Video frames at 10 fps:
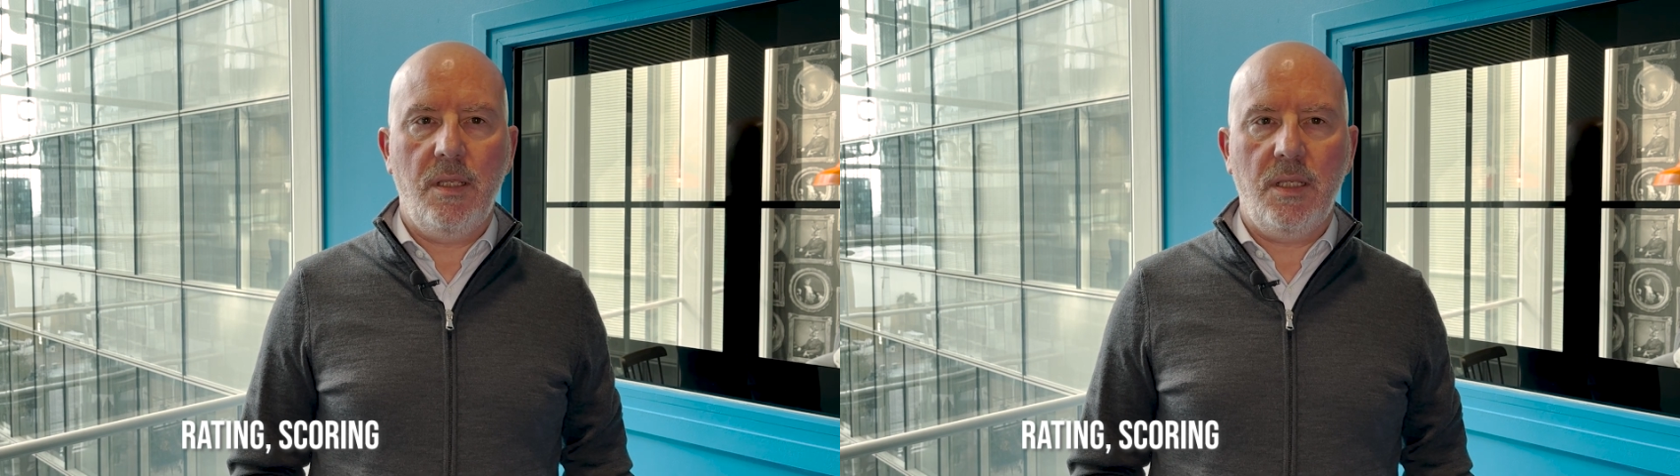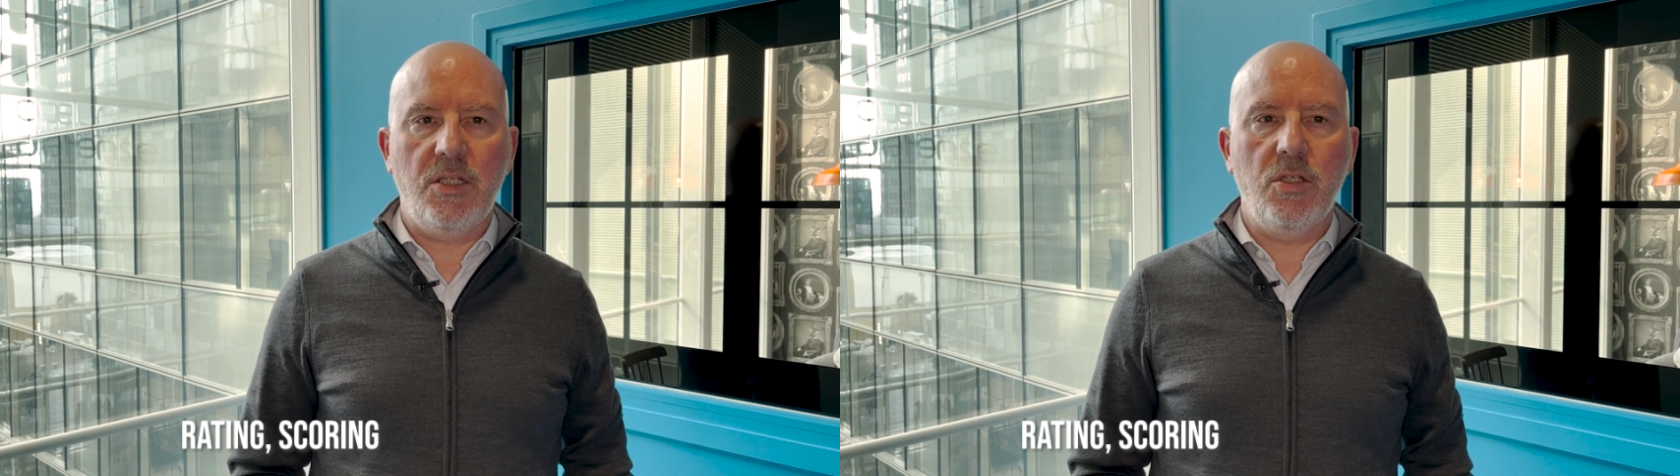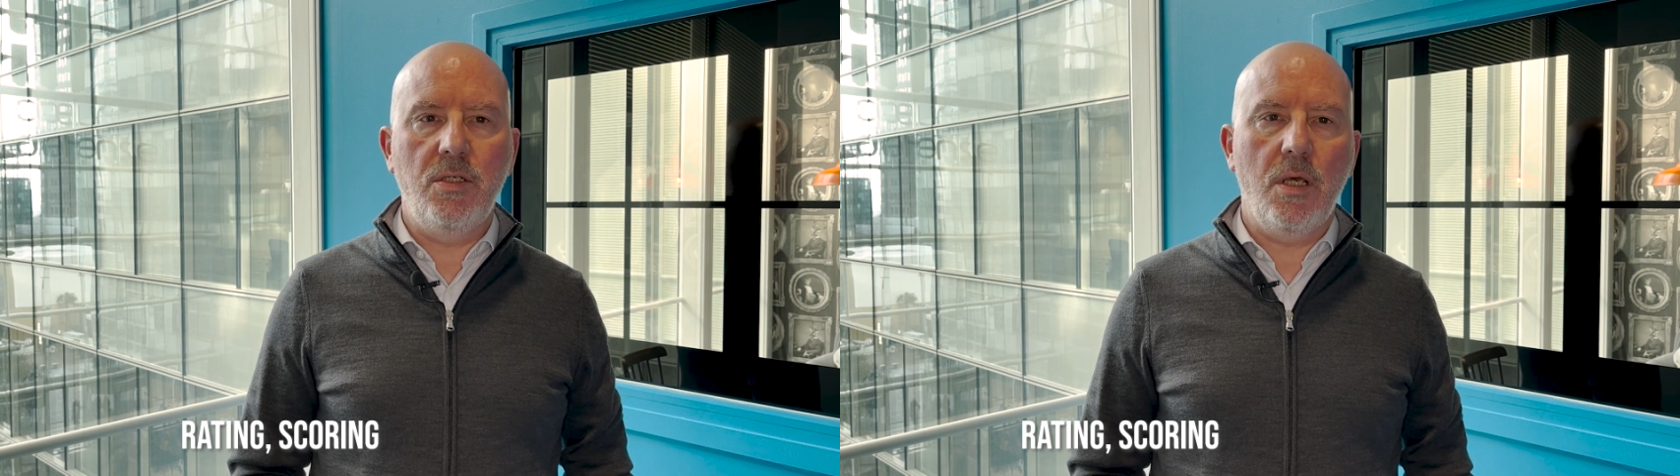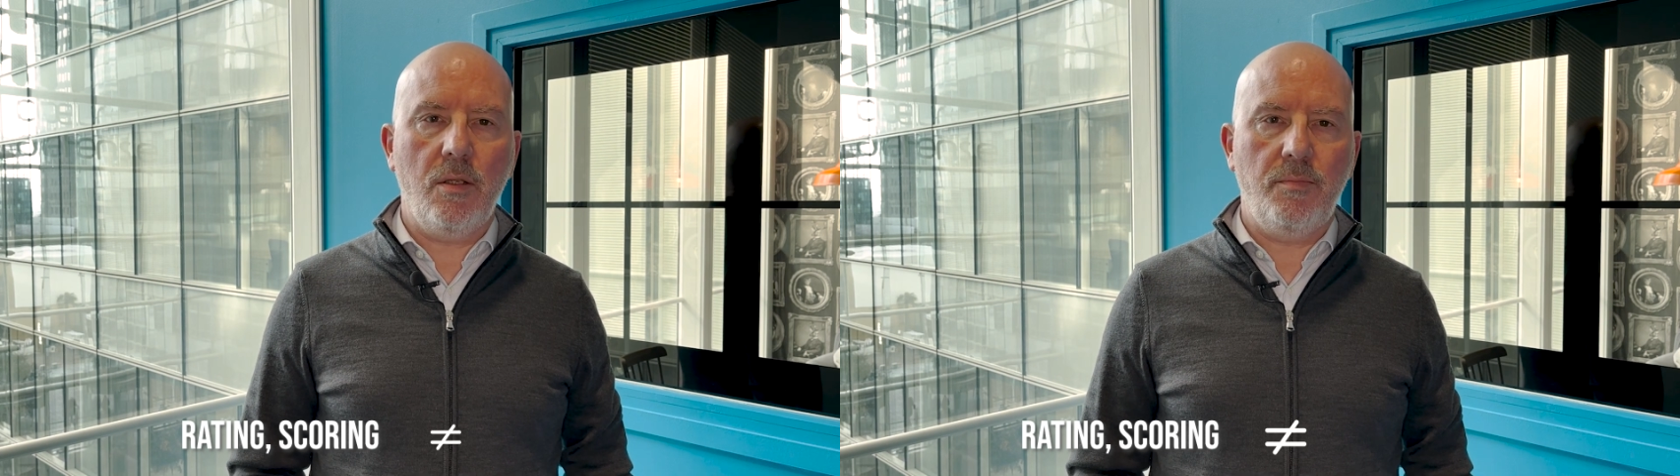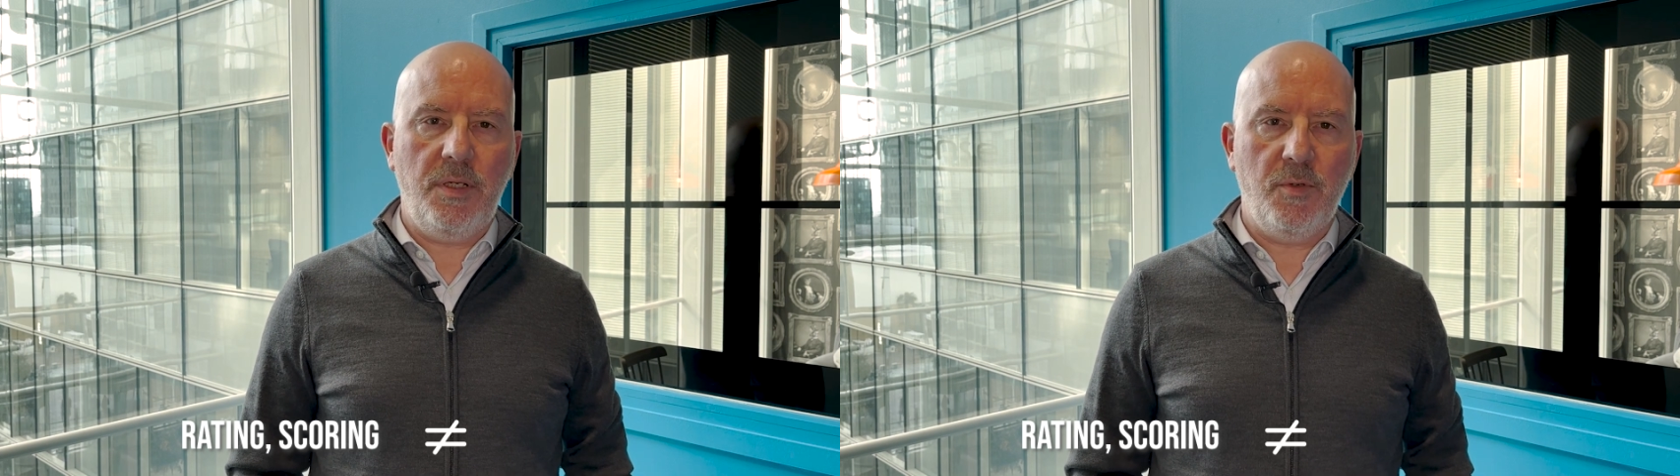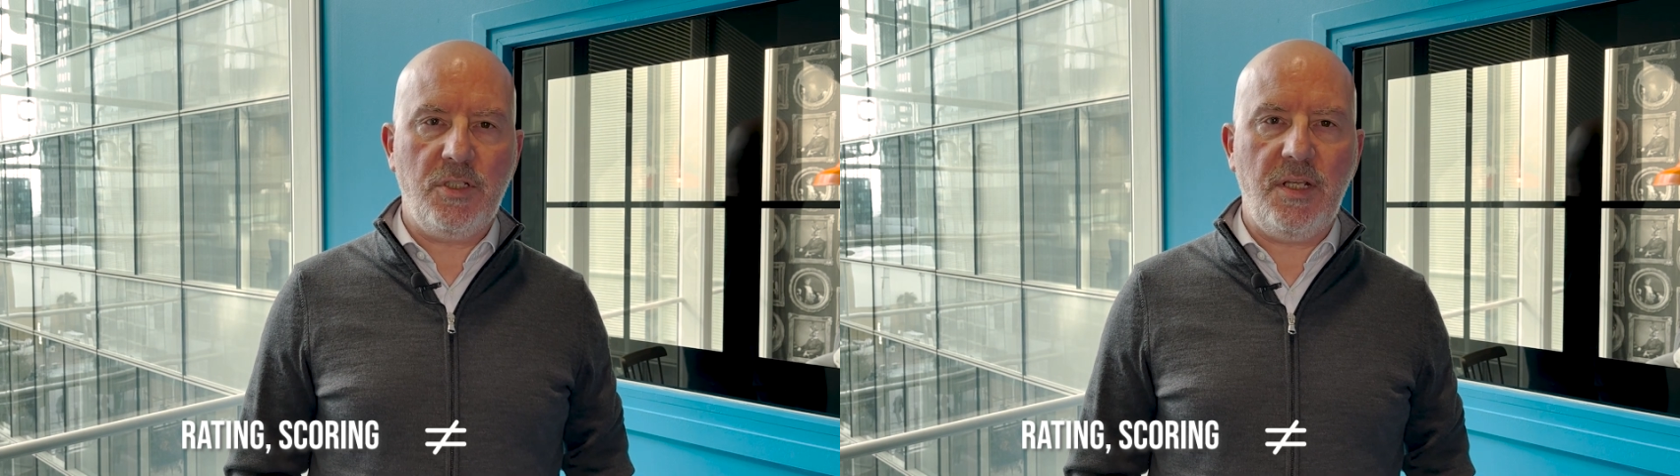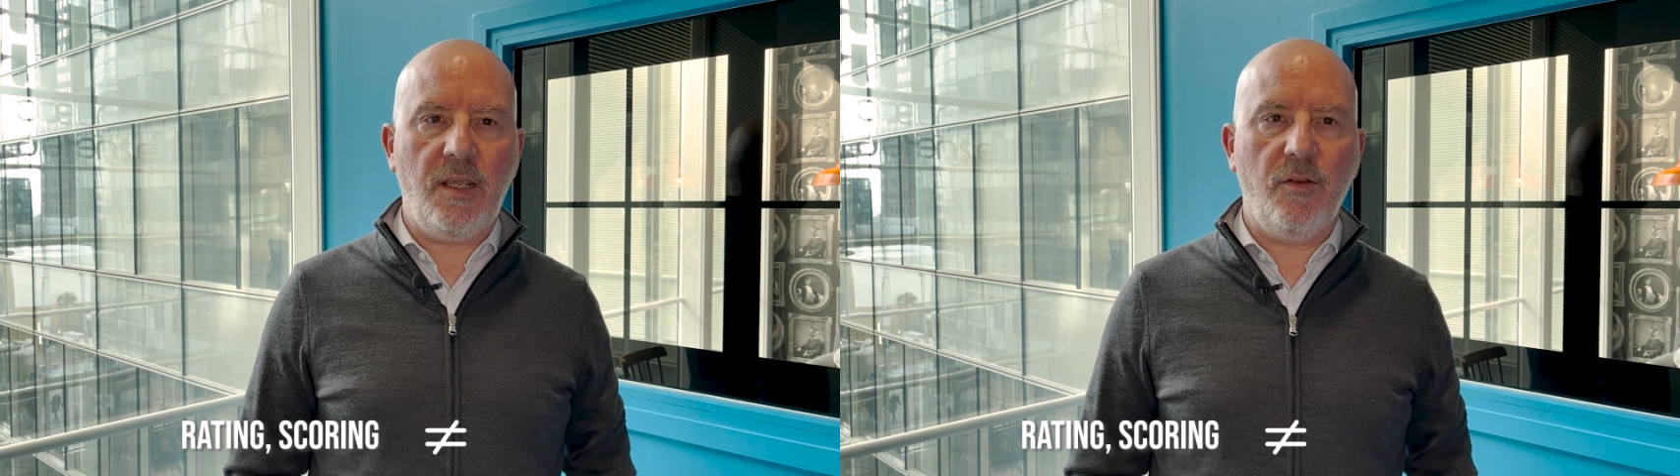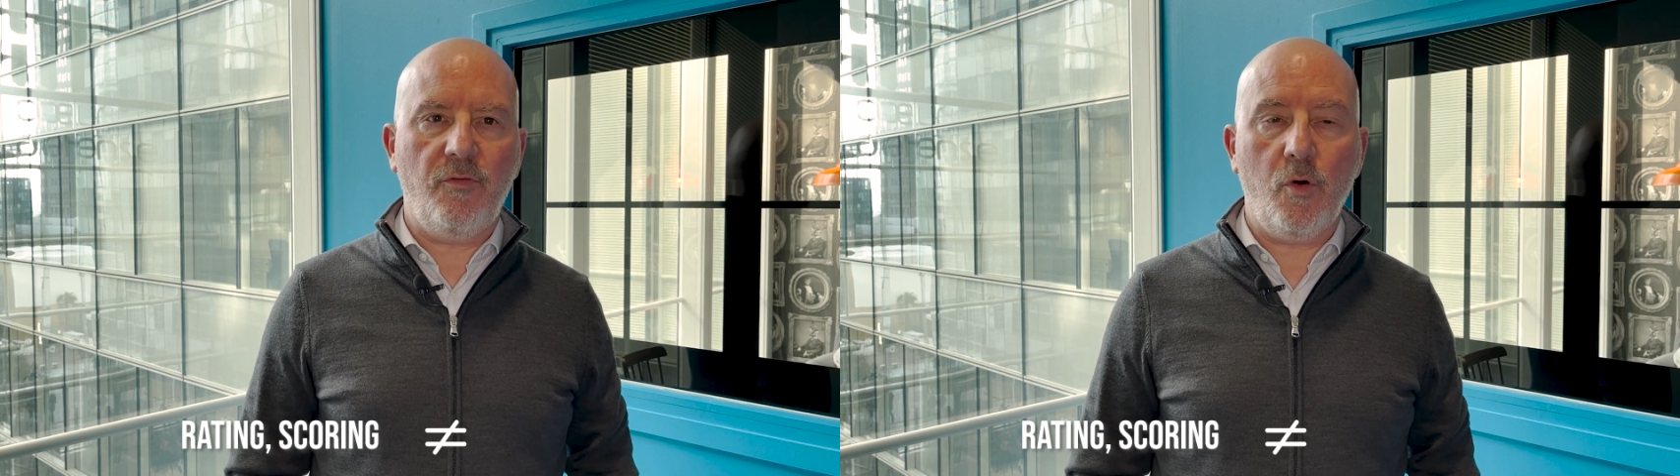they should not be
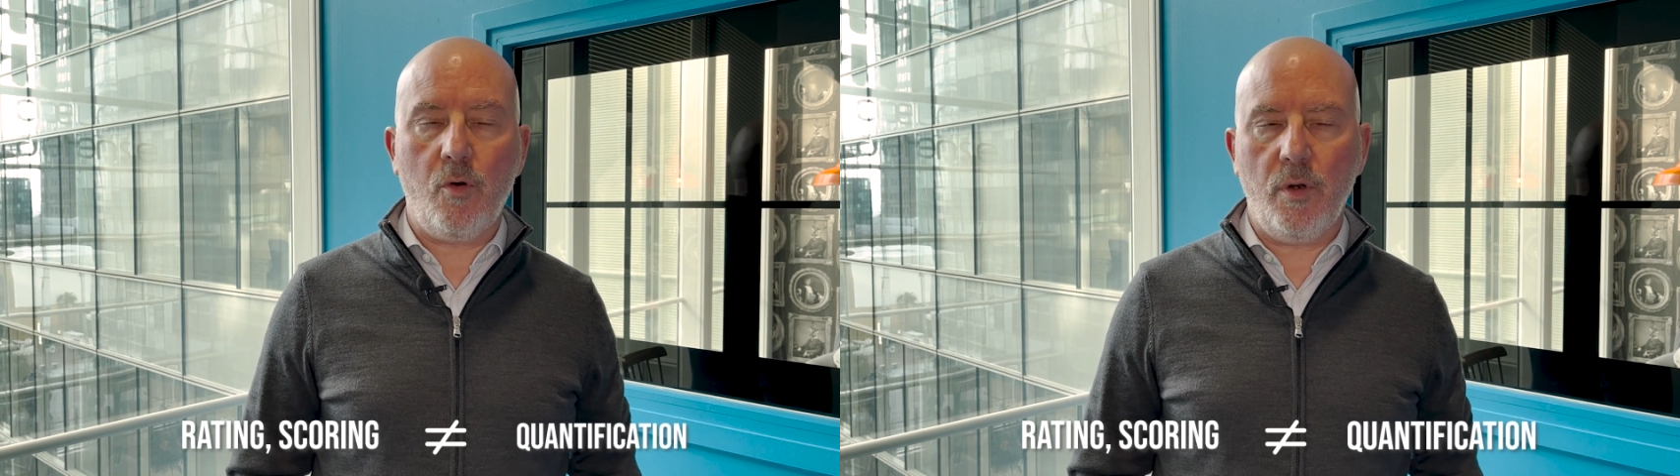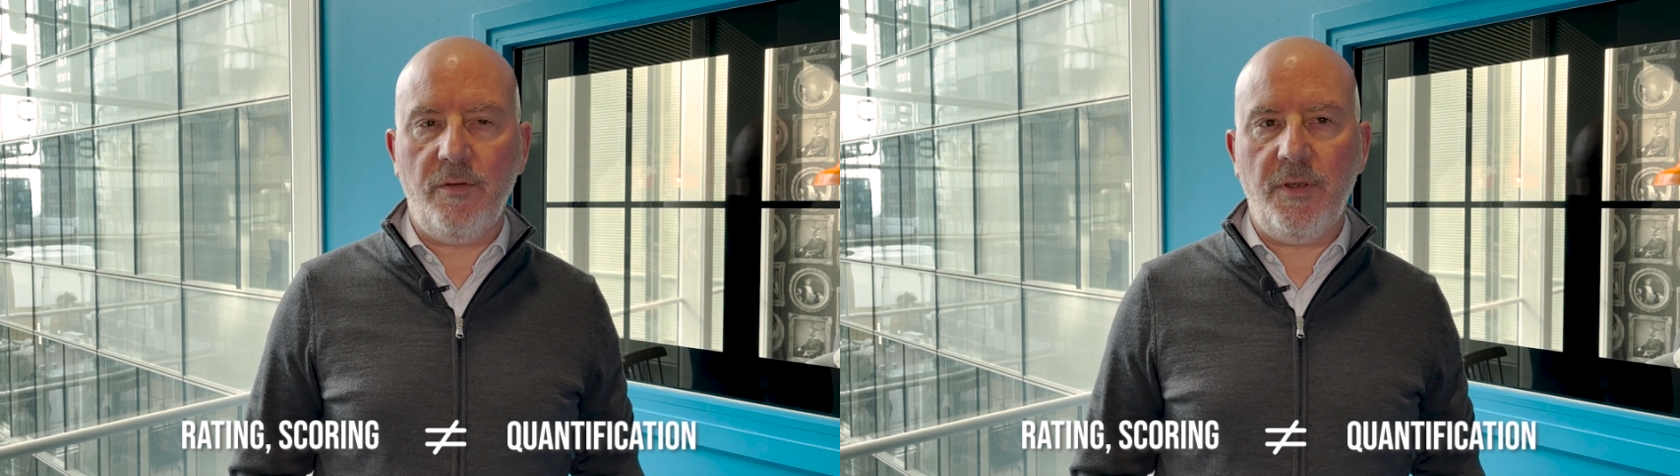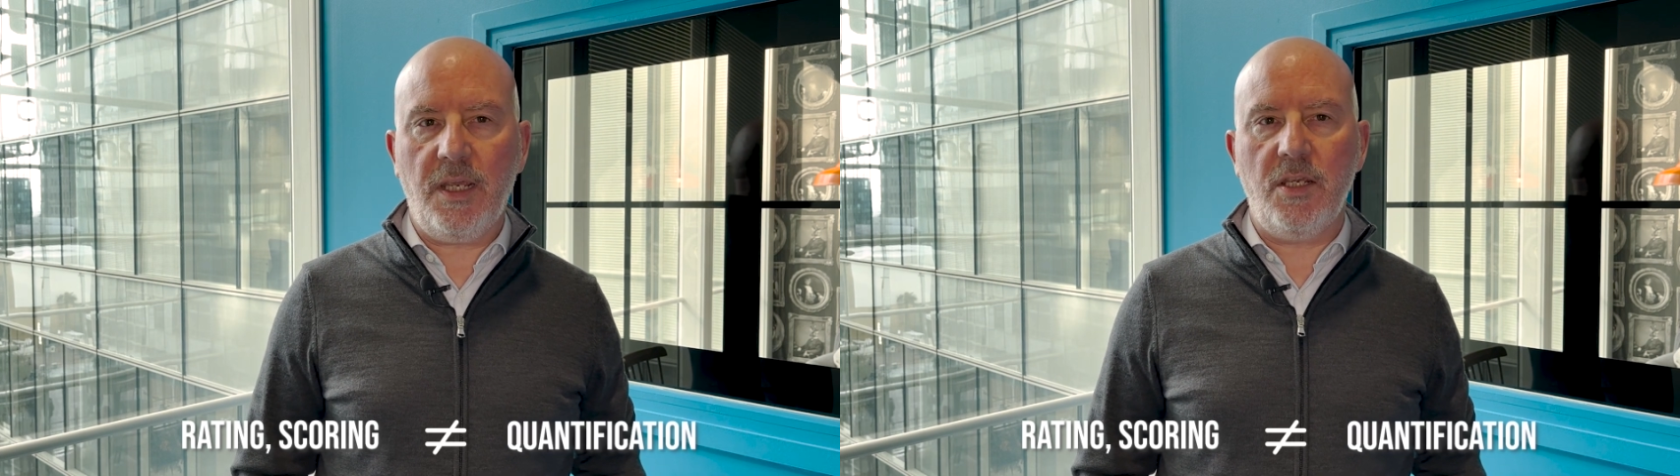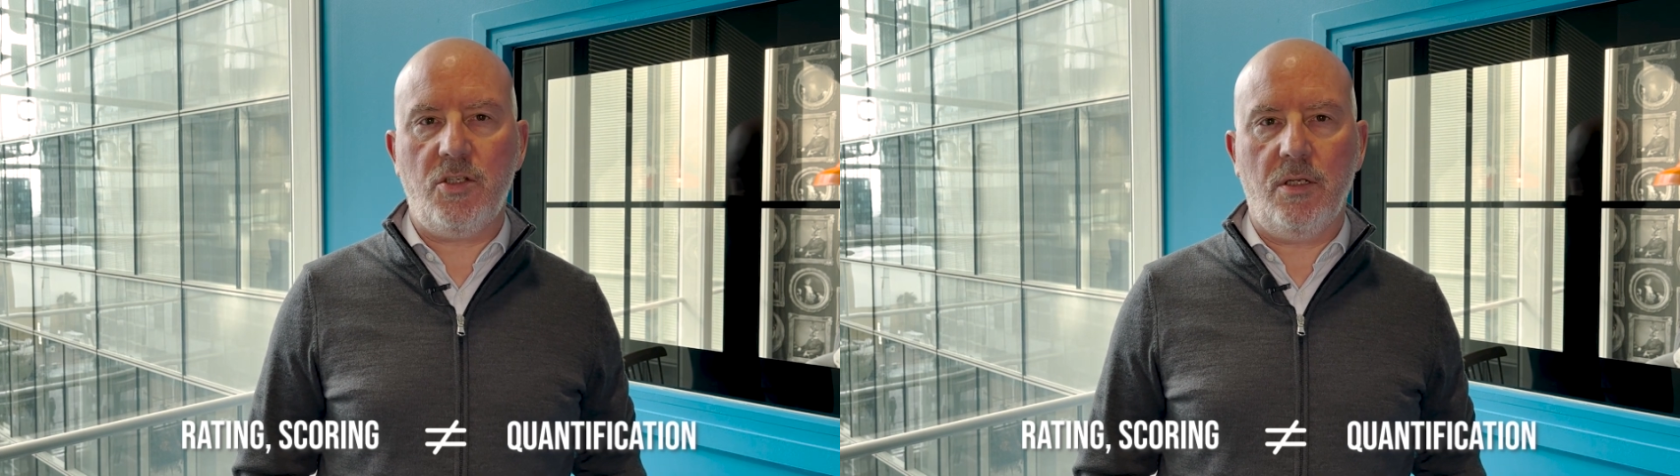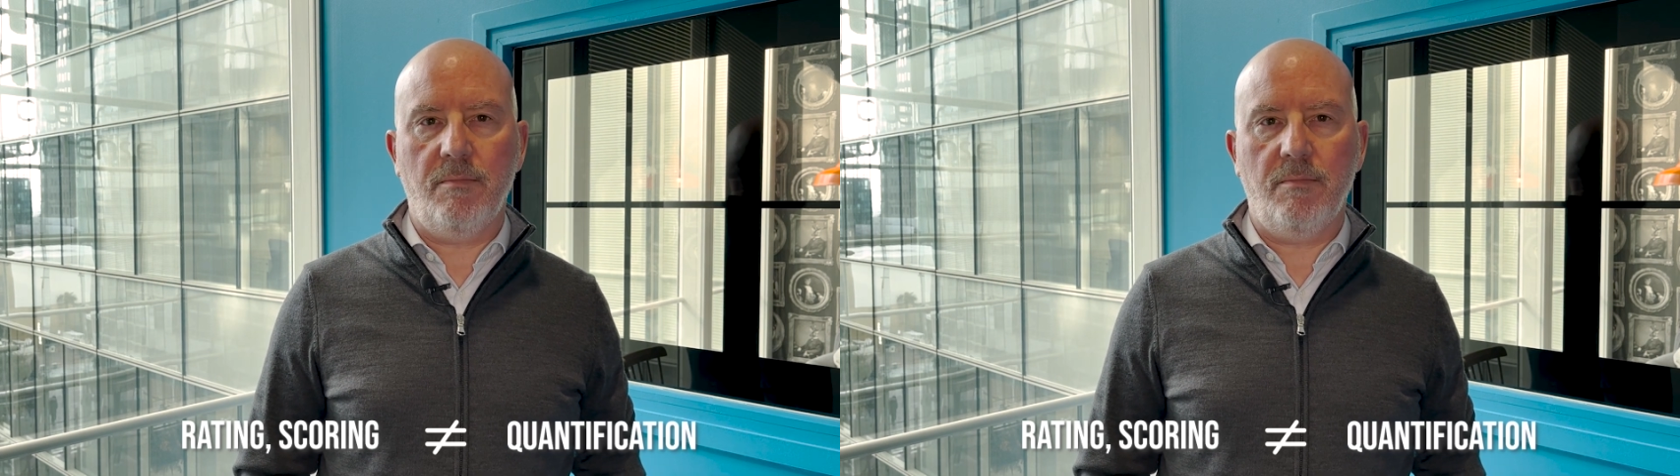mistaken for quantification.